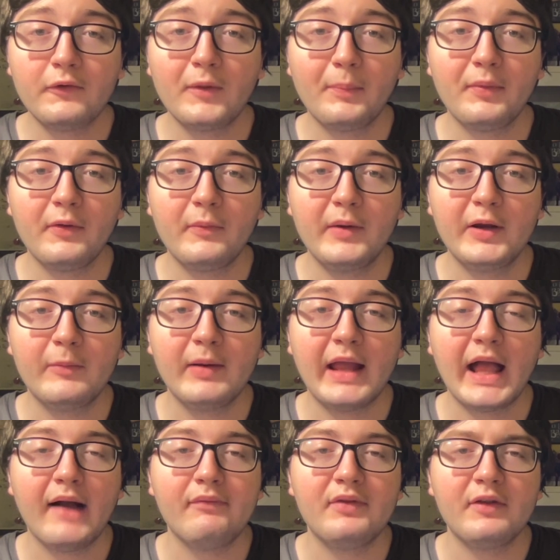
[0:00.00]
up this week, we
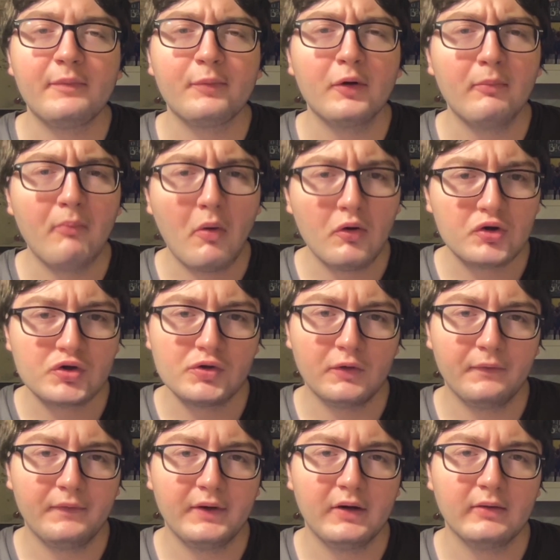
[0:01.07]
have this promotional
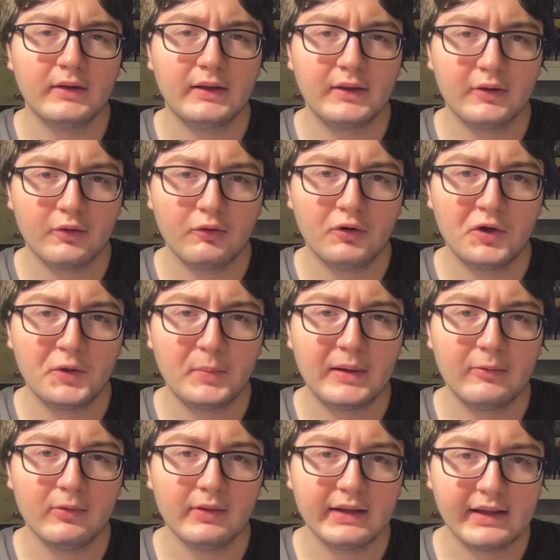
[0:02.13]
figure that they're going to be
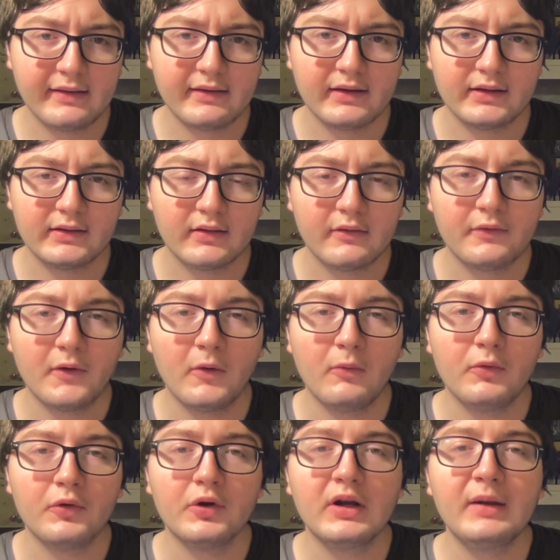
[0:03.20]
releasing. So
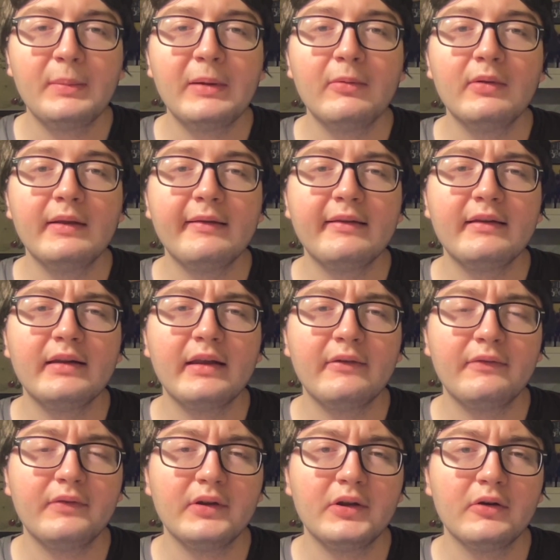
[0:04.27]
they're going to be releasing a
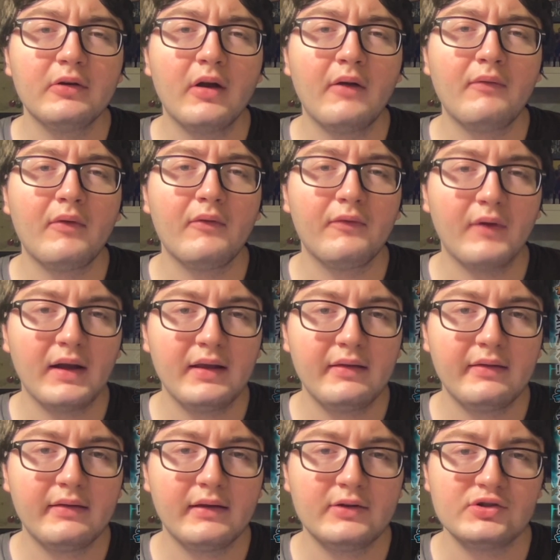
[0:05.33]
figure of
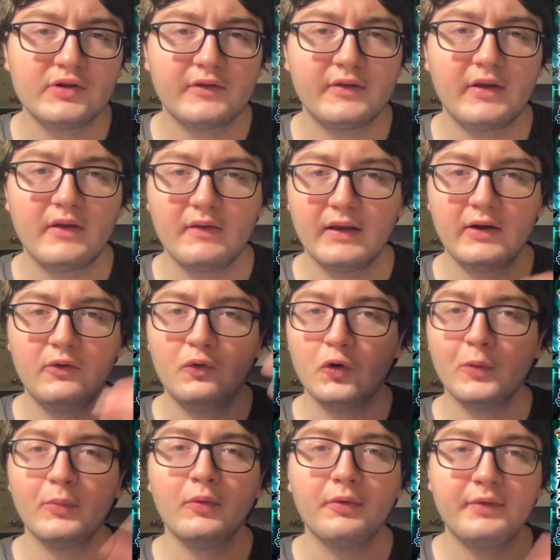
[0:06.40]
Vice in just his
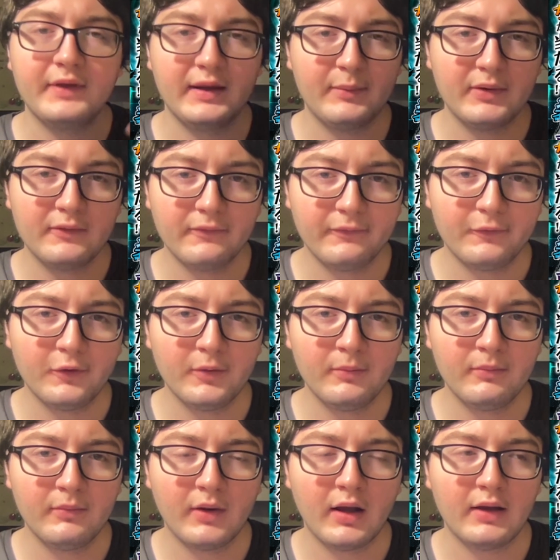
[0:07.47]
normal demon
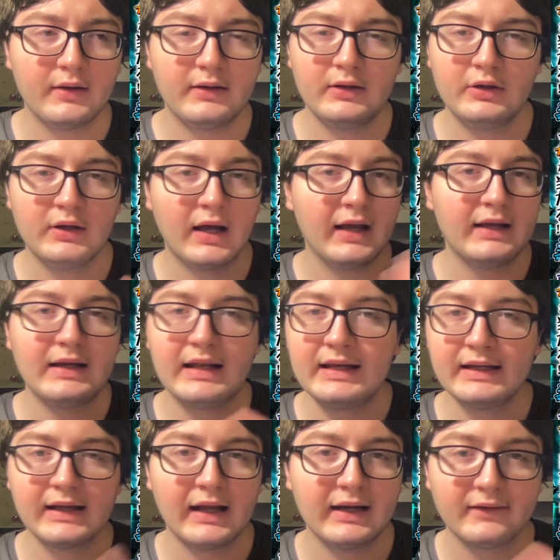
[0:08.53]
form, not in any
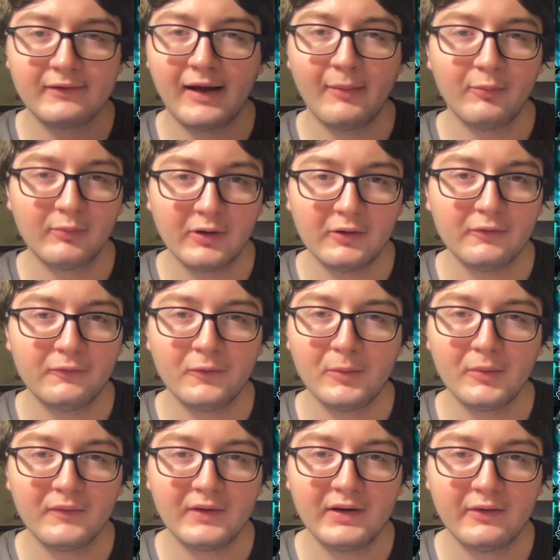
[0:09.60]
kind of Kamen Rider form
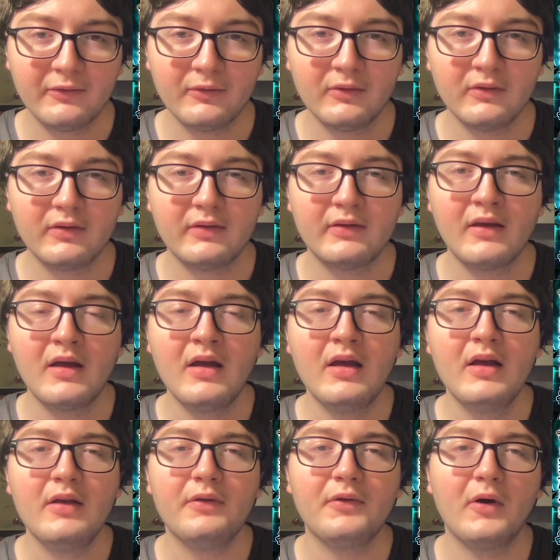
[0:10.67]
of any sorts.
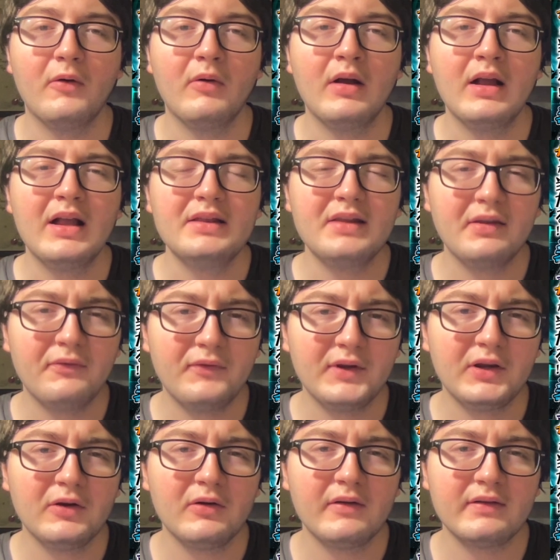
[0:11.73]
So this
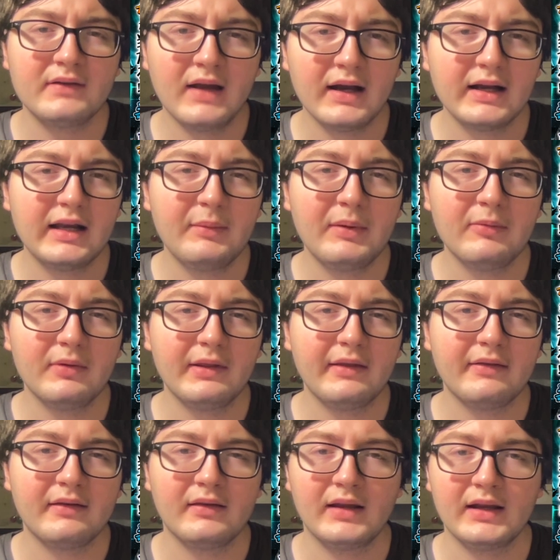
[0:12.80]
figure is not going to be
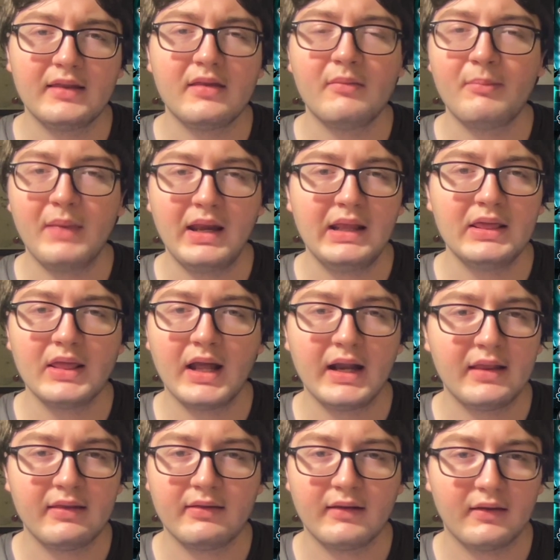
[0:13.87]
released in the
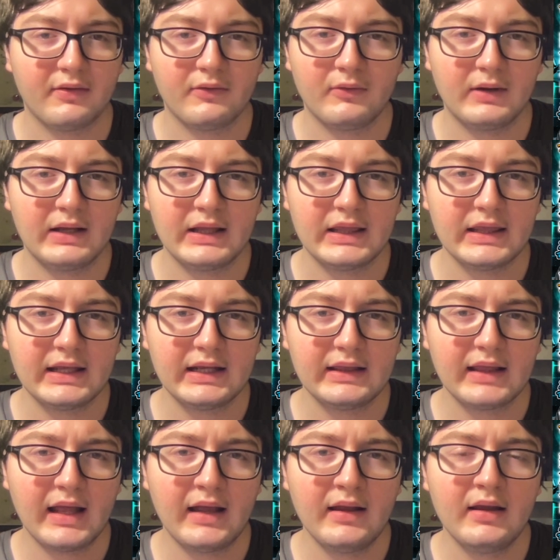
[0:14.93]
mainline sets or anything like
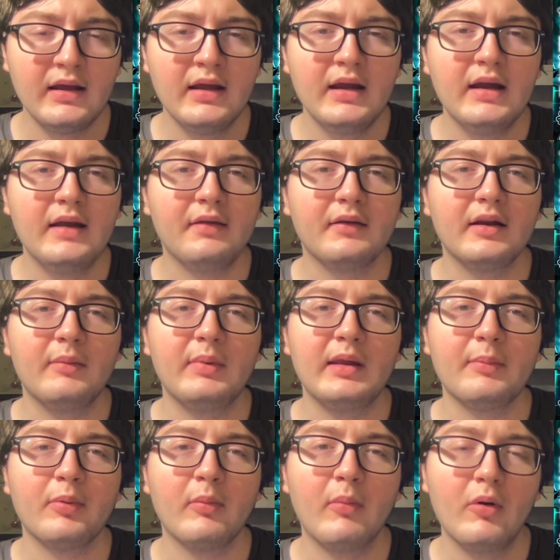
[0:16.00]
that. It's going to be
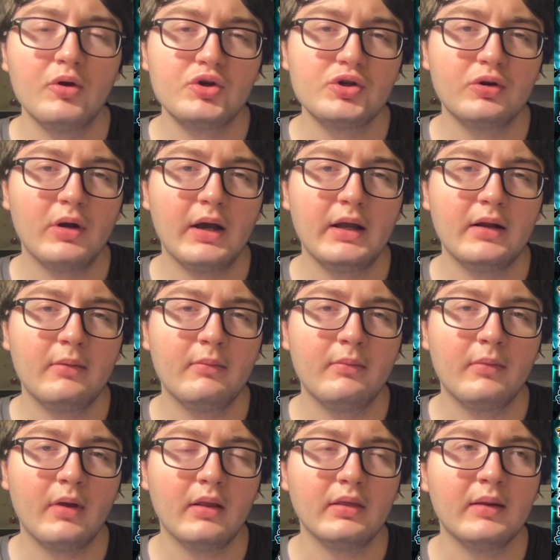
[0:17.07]
a promotional
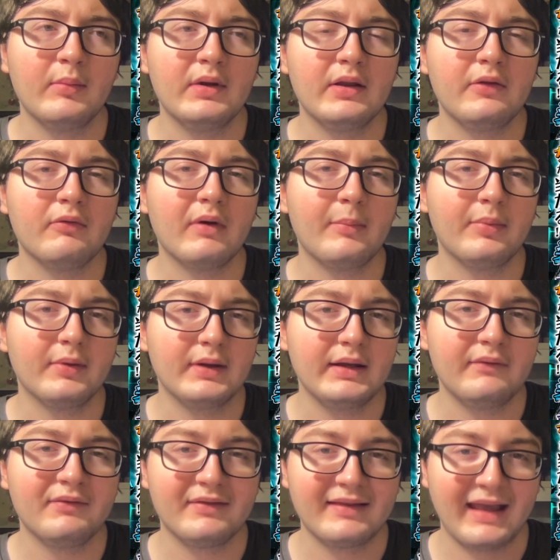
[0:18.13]
item, limited to I
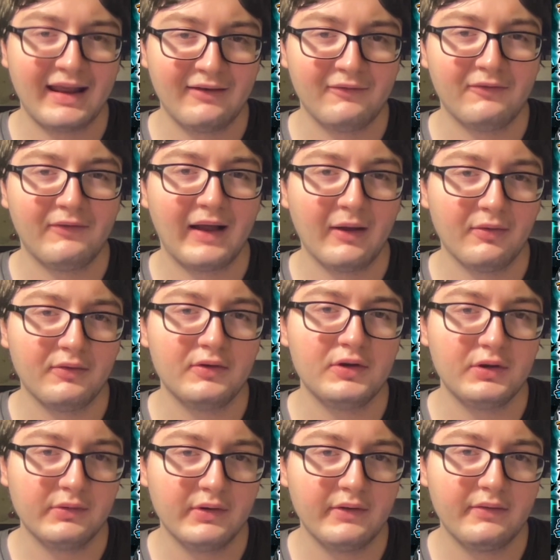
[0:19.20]
believe 10,000
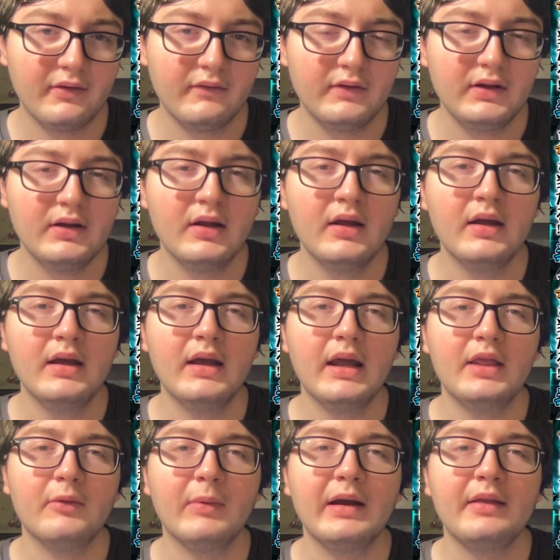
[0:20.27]
units of it.
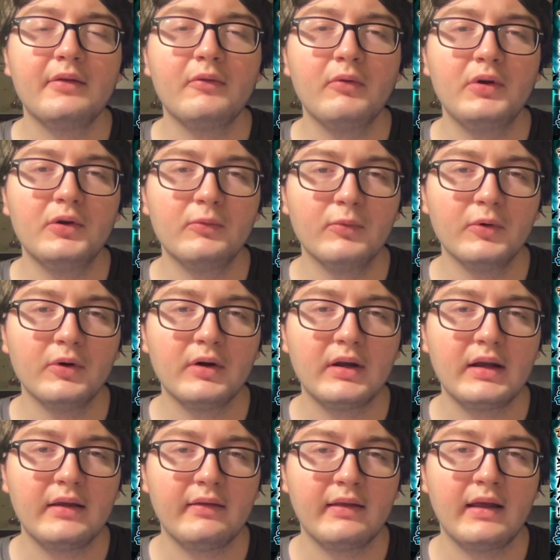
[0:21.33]
And the way it's going to work
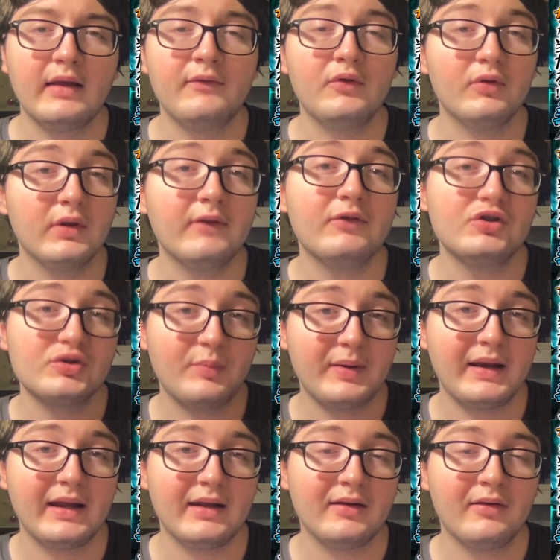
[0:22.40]
is that if you live in
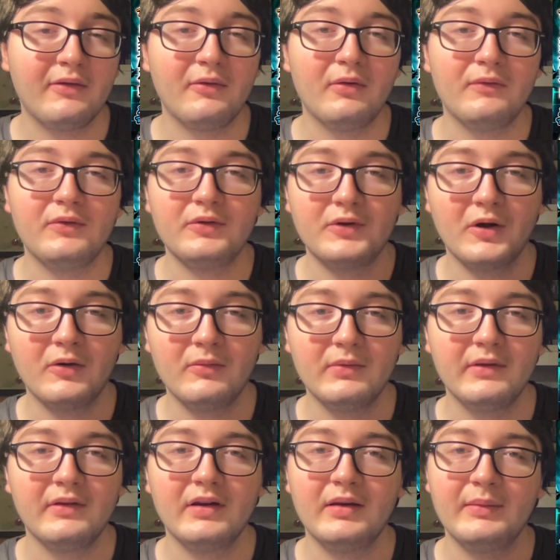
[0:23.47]
Japan, so if you don't,
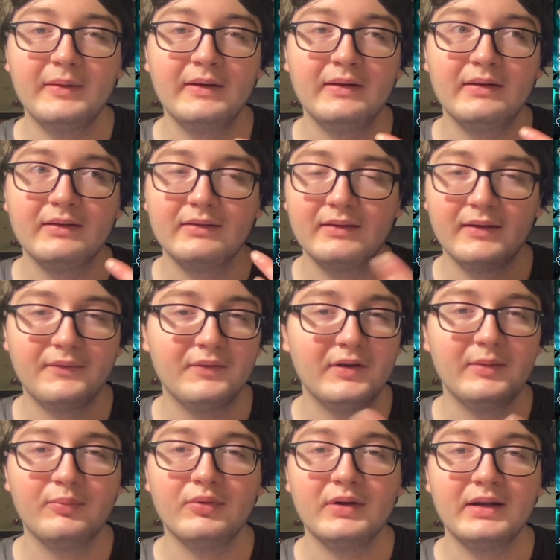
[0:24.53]
it's going to be definitely
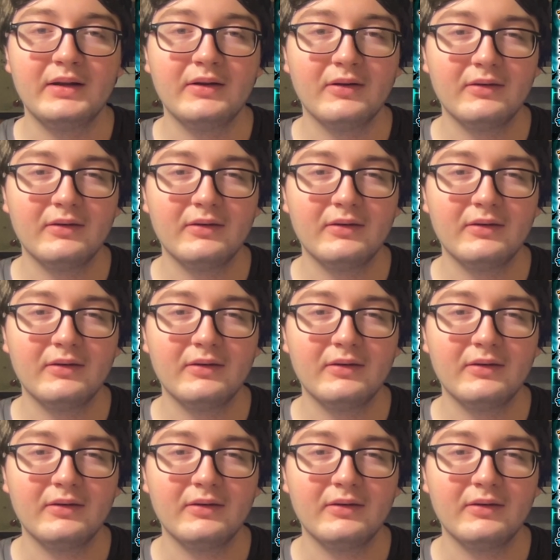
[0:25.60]
pretty